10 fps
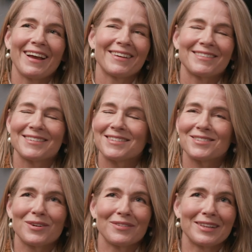This
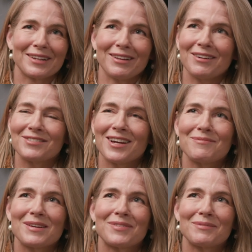is sort of a little off
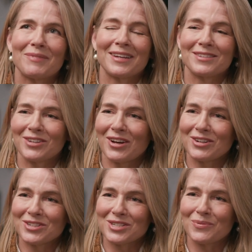topic, but my
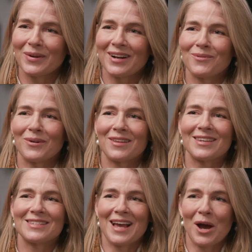daughter just went on one of
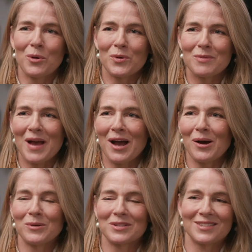these Outward
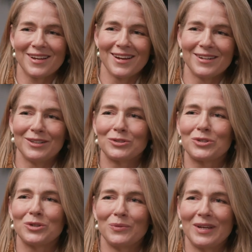Bound style
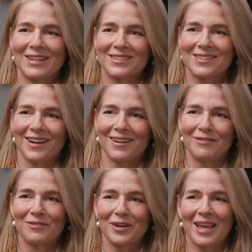2 weeks
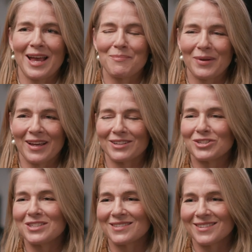of camping, and
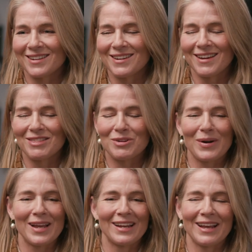she's in 9th
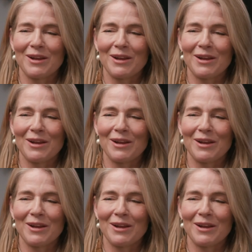grade.